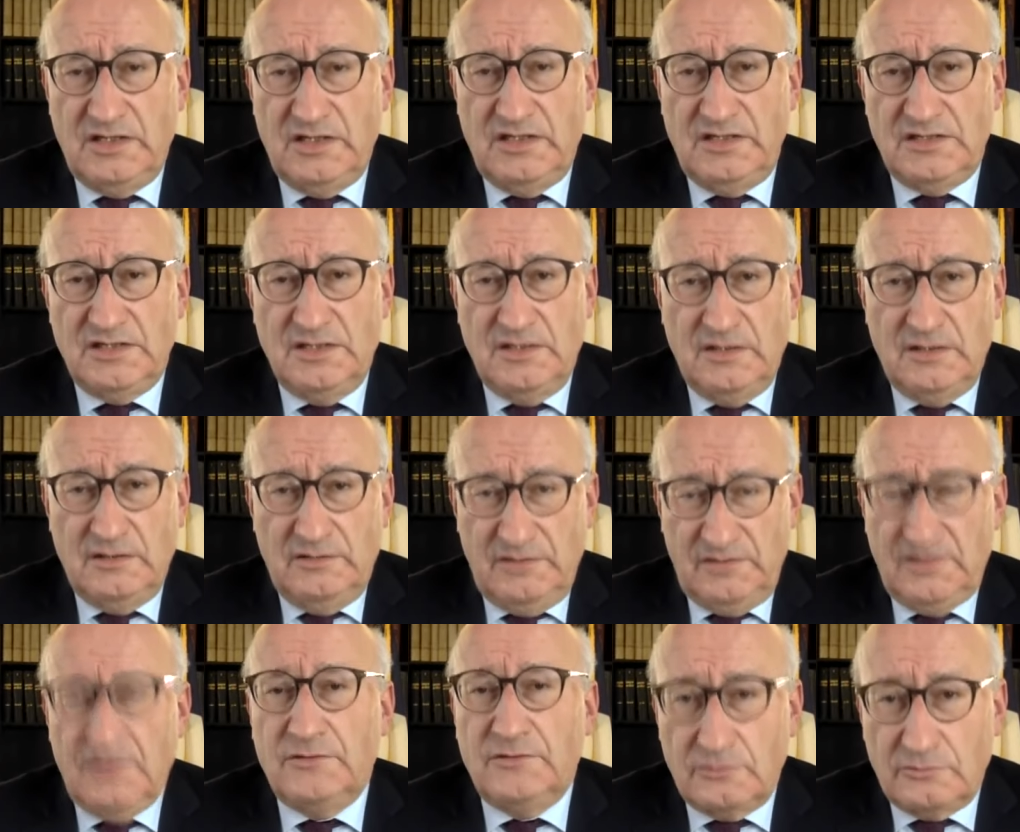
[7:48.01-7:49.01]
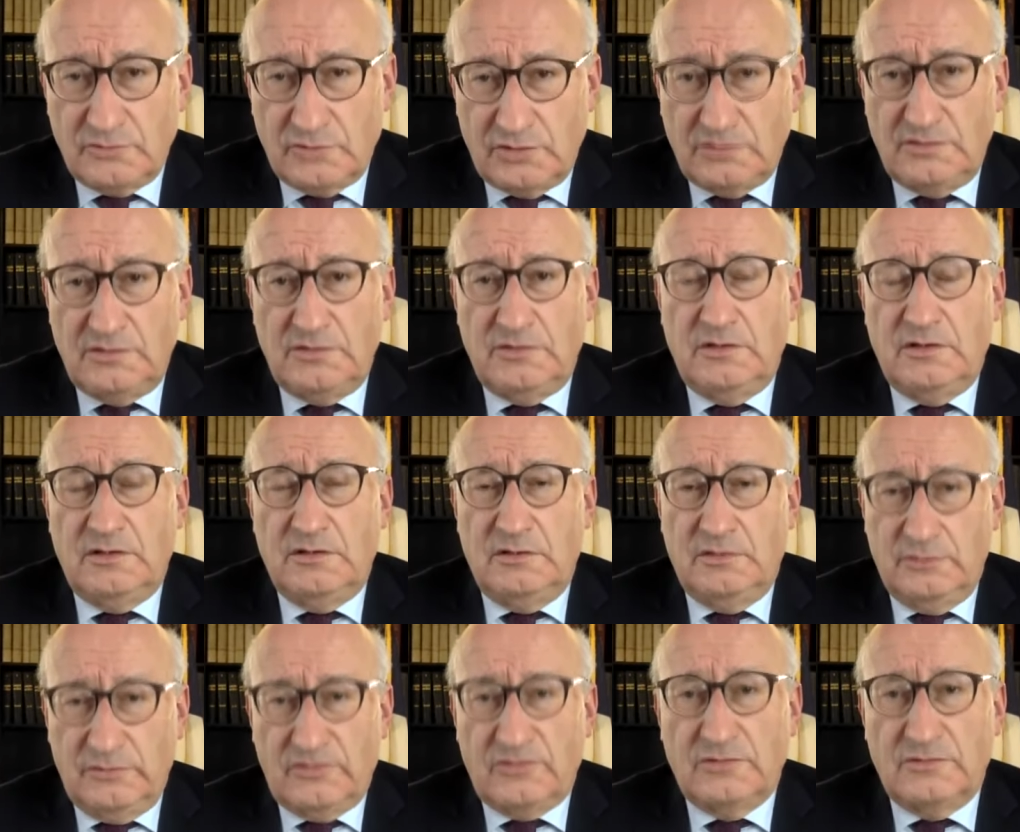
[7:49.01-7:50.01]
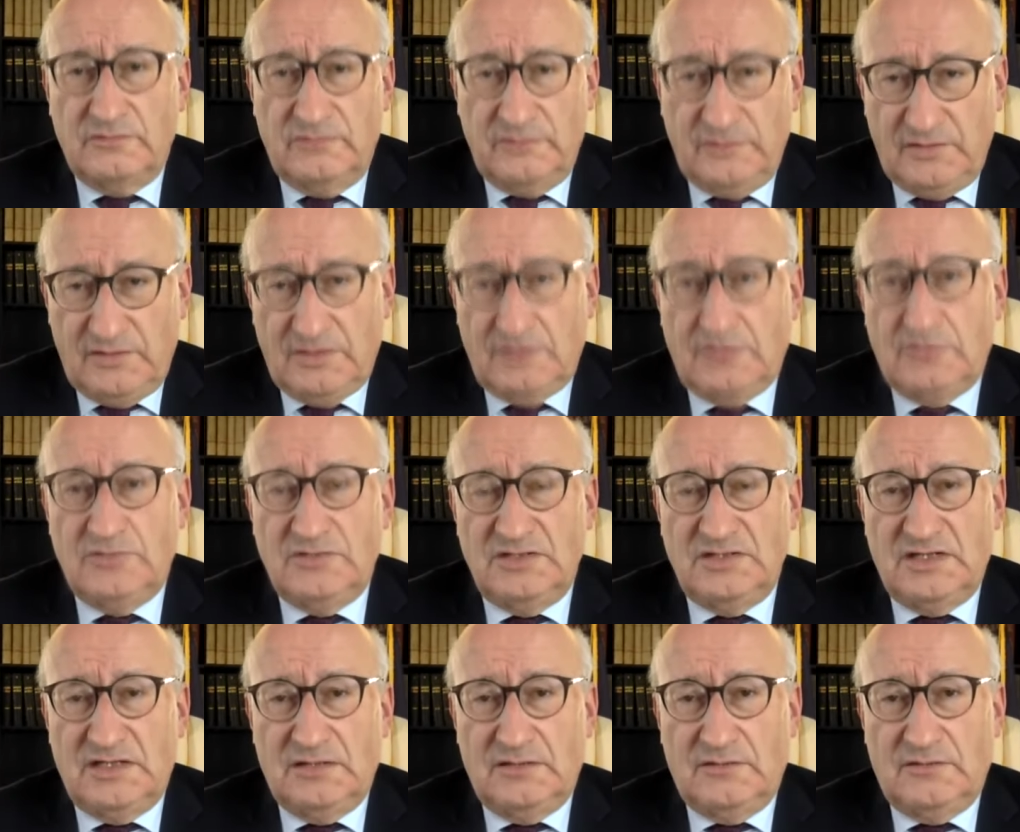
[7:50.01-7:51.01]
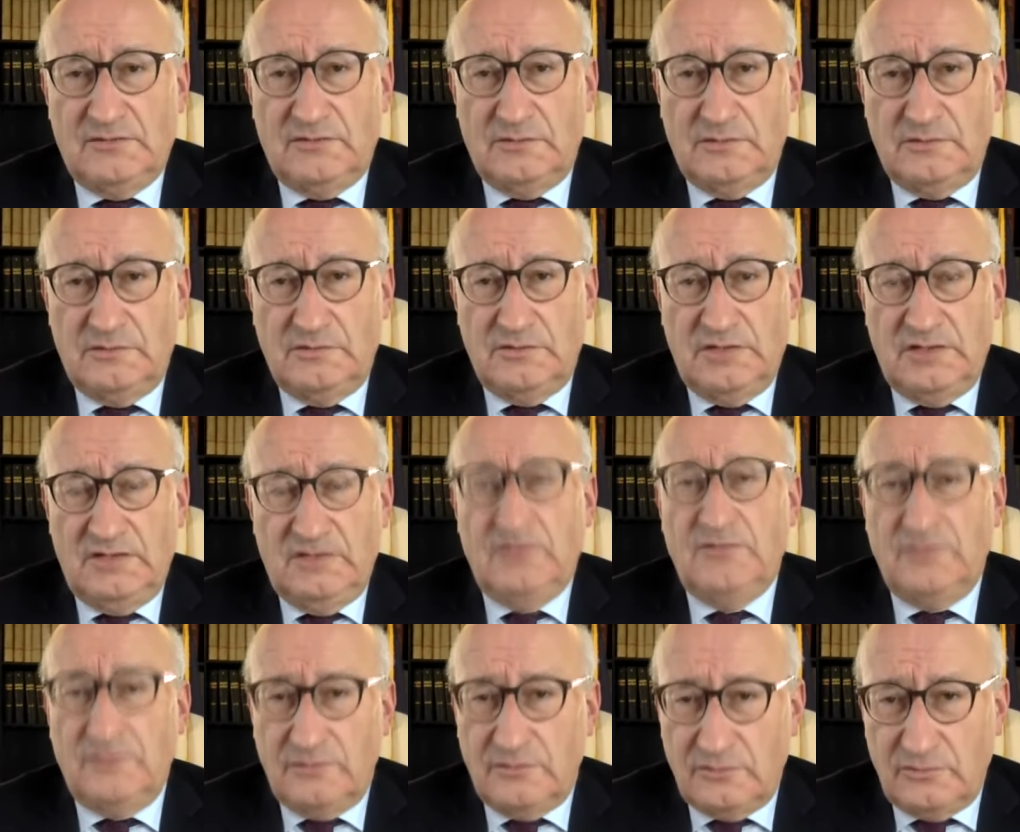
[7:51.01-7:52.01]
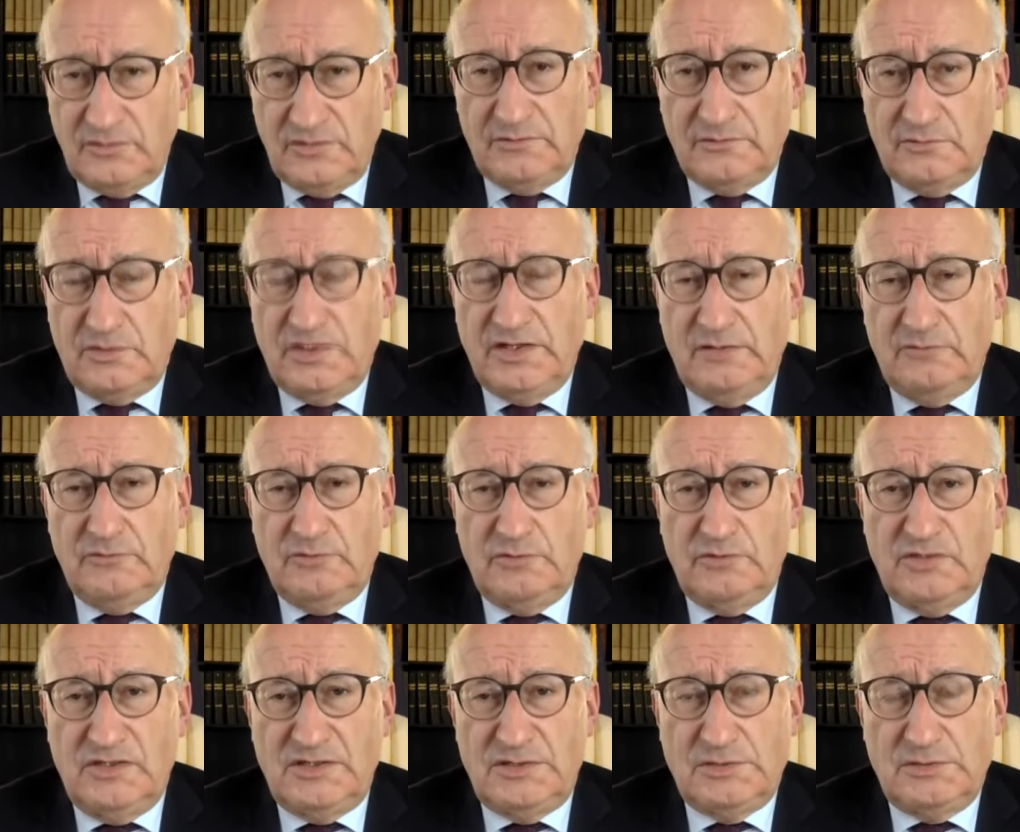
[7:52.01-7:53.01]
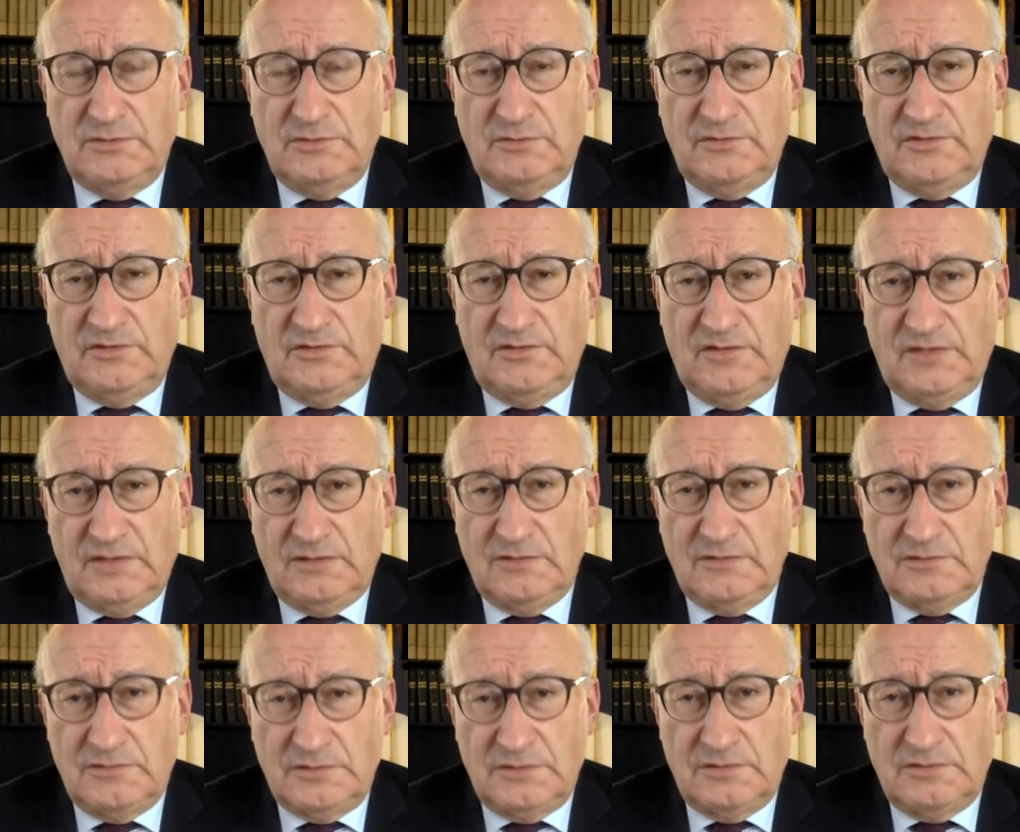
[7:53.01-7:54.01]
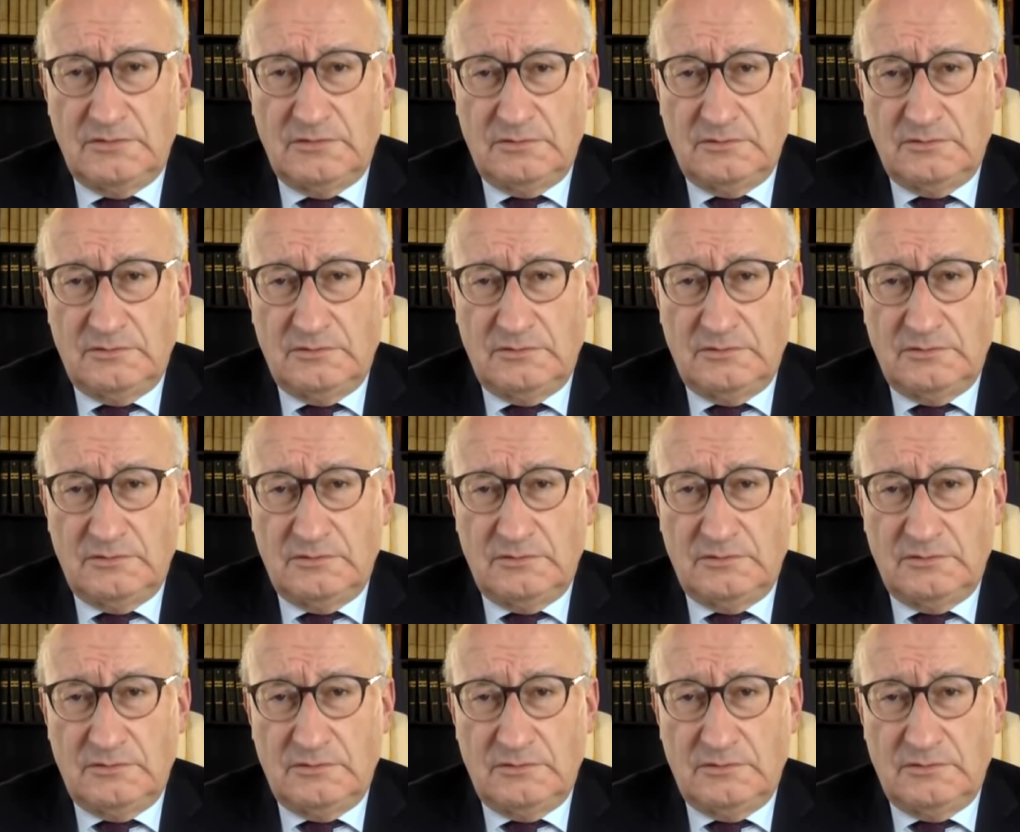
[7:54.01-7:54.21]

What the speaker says: And this is the role also of the Security Council, and this is the reason why we will introduce a second